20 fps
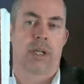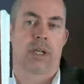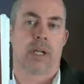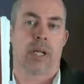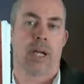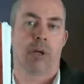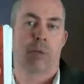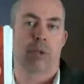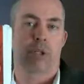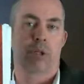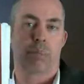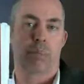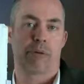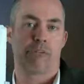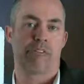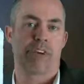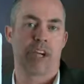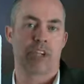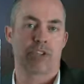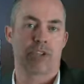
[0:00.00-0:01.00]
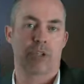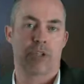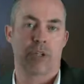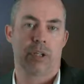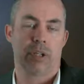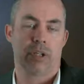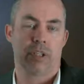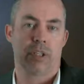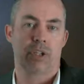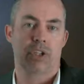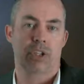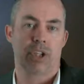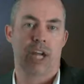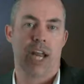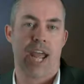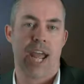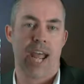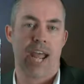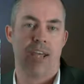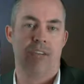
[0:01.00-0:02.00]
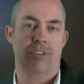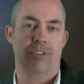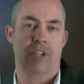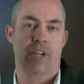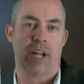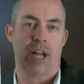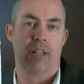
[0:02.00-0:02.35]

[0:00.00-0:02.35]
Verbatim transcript: And what the professional edition has that